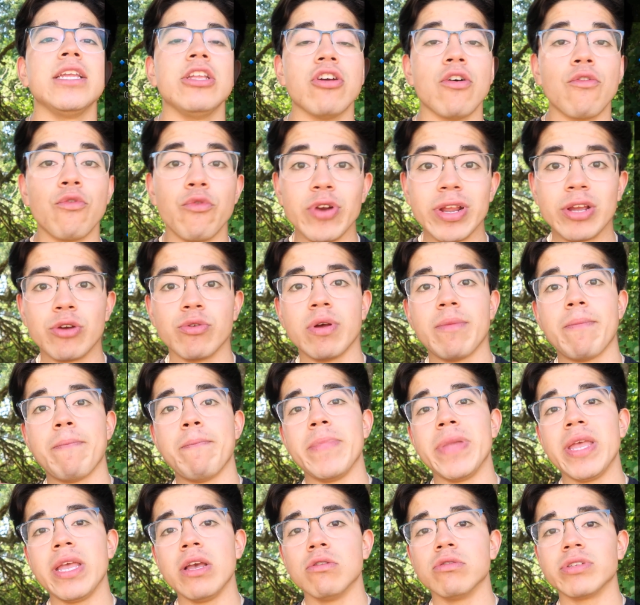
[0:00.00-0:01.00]
Frequent
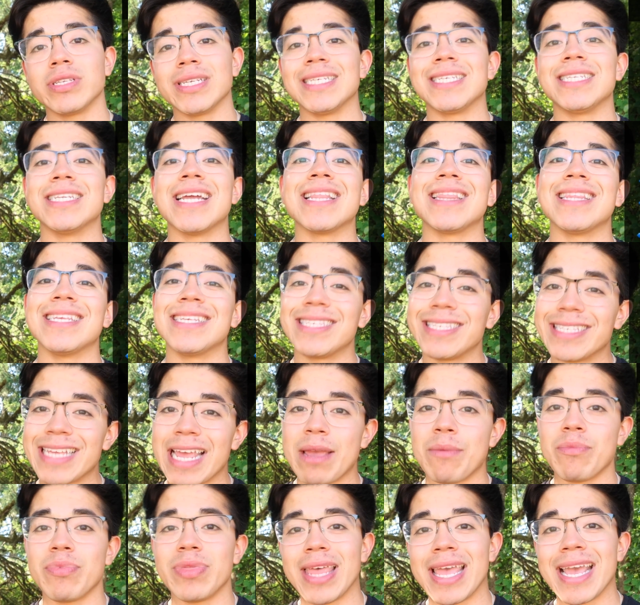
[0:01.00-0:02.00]
meals is not the
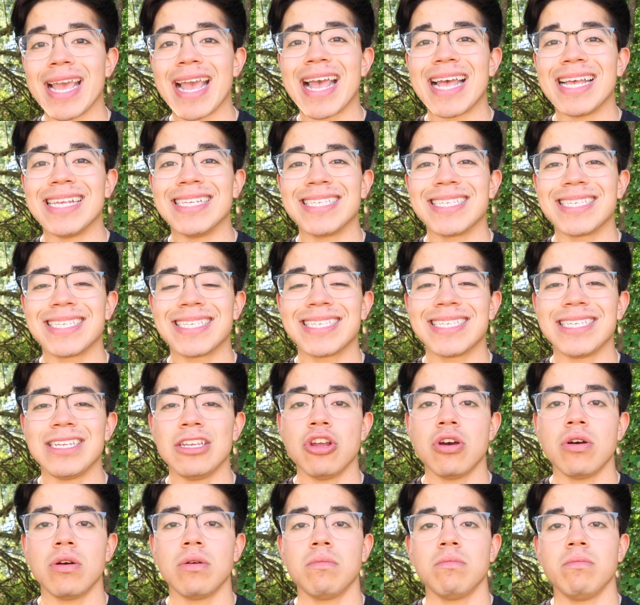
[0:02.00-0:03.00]
same thing as,
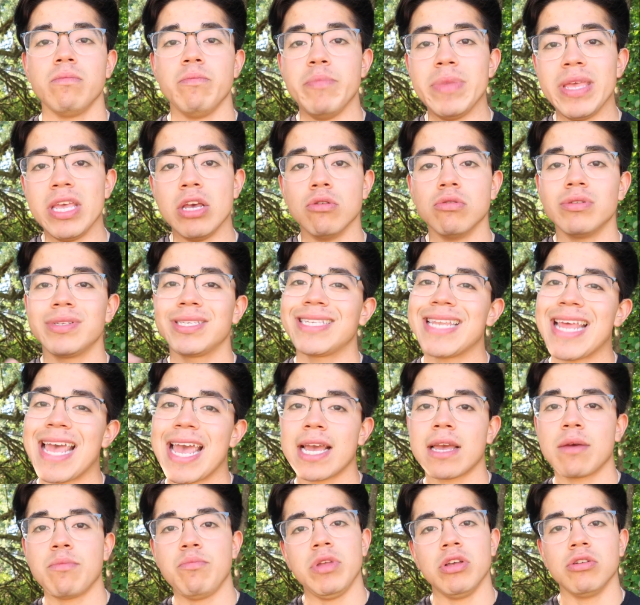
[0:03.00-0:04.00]
meal
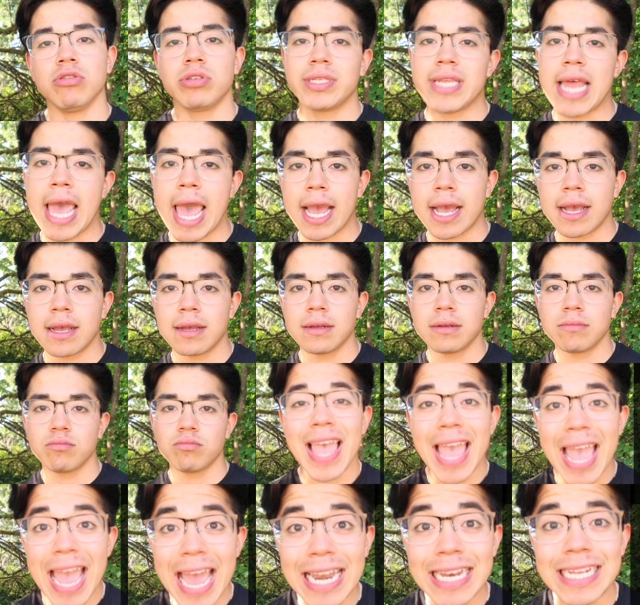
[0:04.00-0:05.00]
snack.
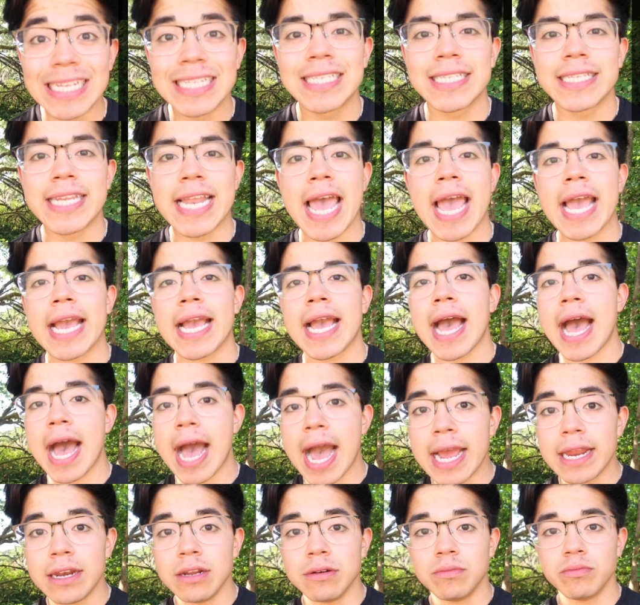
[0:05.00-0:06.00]
Any snack
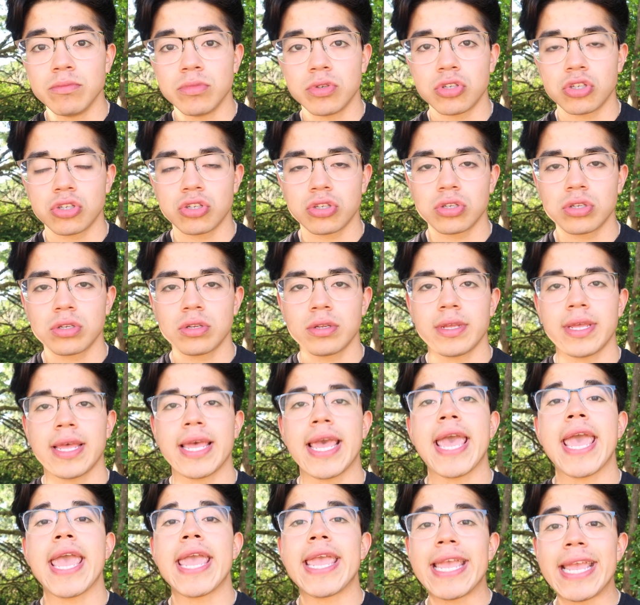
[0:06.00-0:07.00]
items
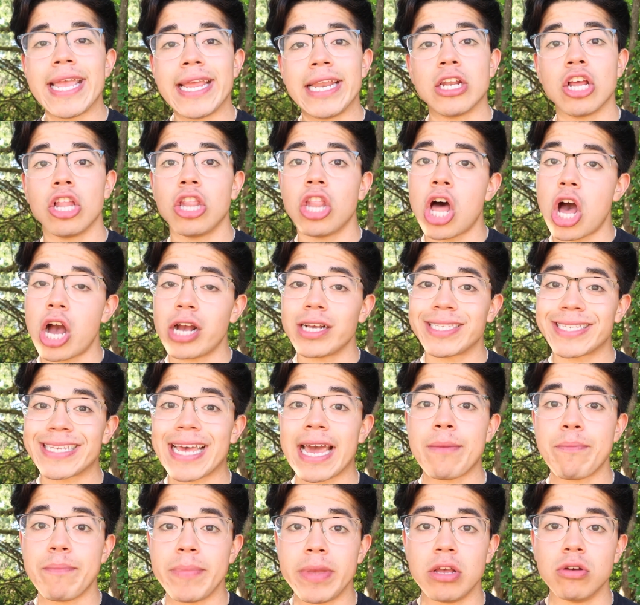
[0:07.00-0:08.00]
eaten
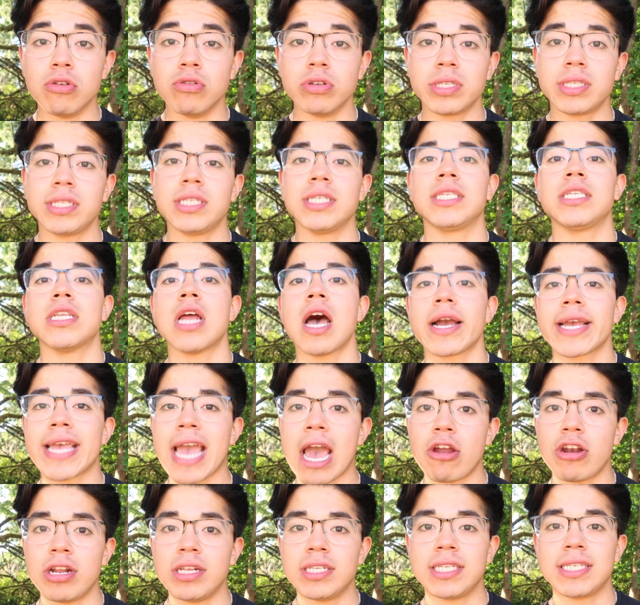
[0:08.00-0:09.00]
alongside meals does not
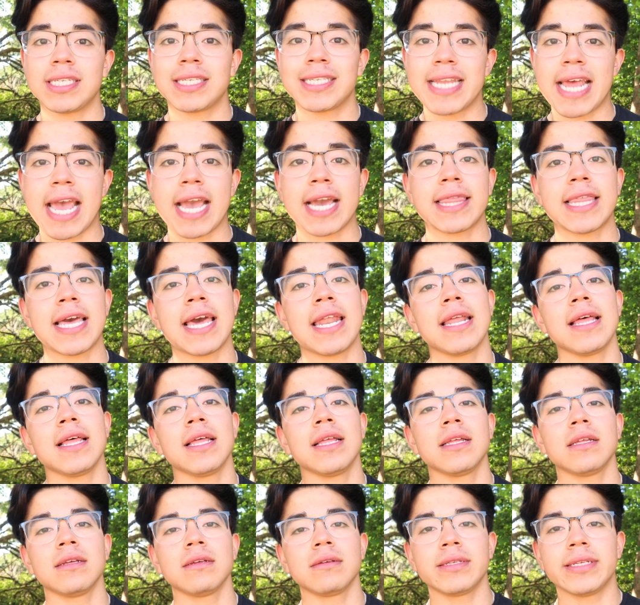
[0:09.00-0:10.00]
count as a snack. That
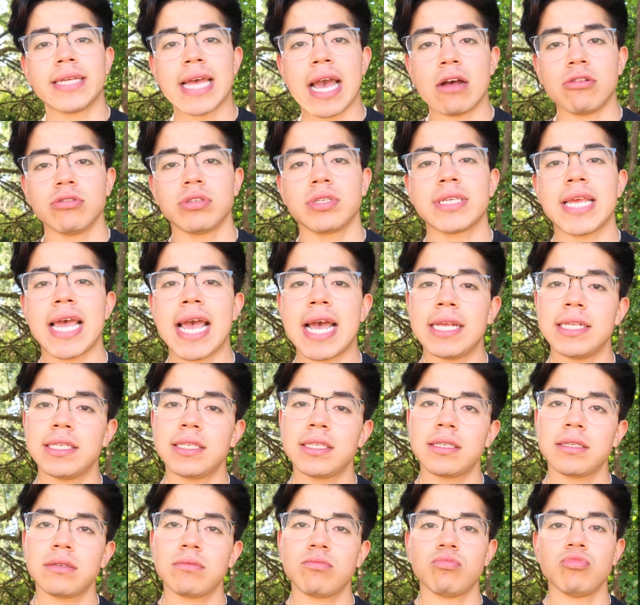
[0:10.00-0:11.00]
counts
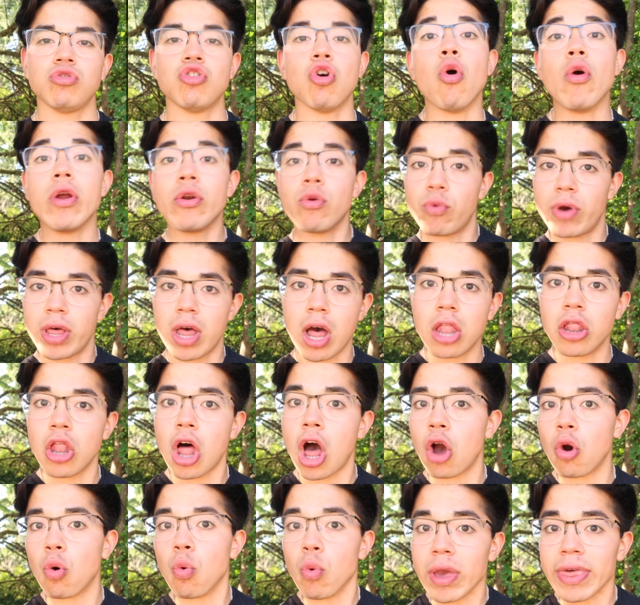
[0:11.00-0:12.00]
as going
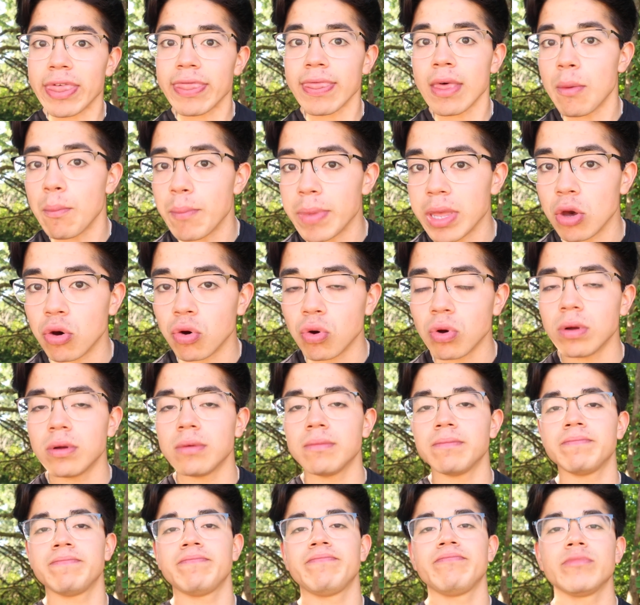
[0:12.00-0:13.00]
along with a meal.
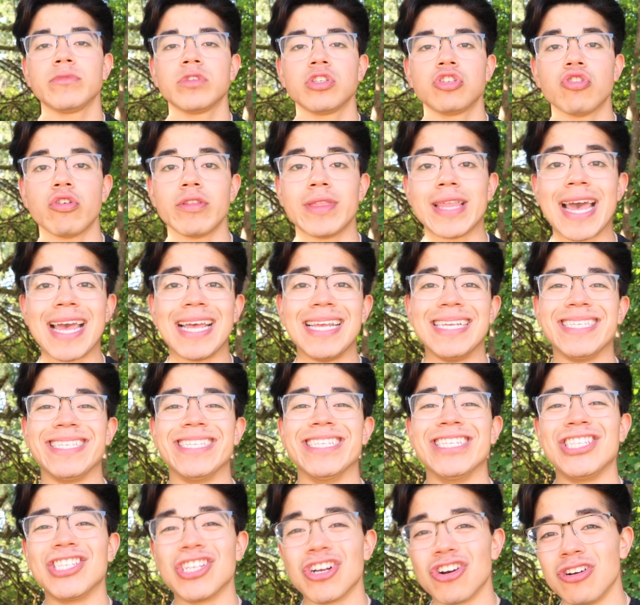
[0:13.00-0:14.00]
So that is the
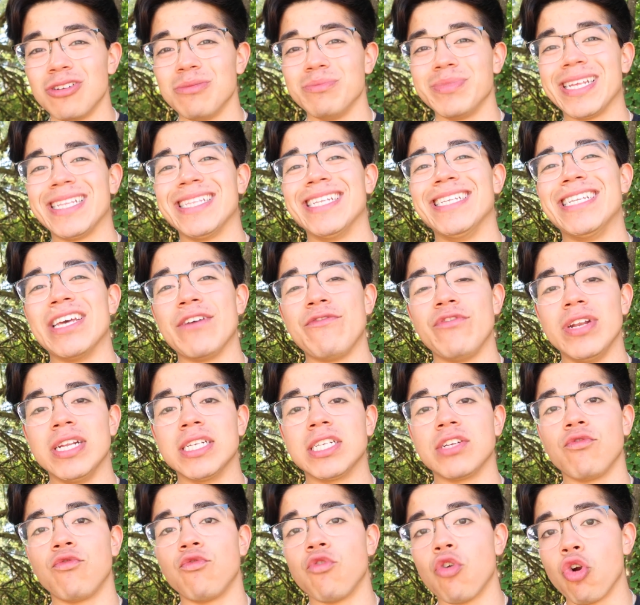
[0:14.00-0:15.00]
terms and the
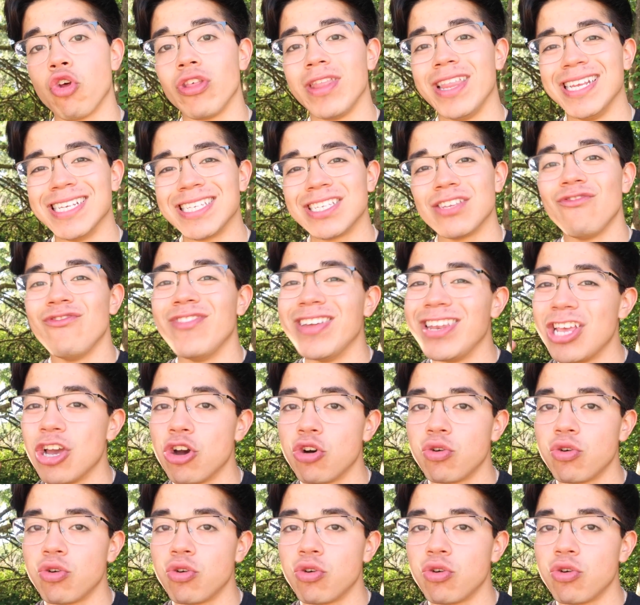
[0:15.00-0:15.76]
definition for this video.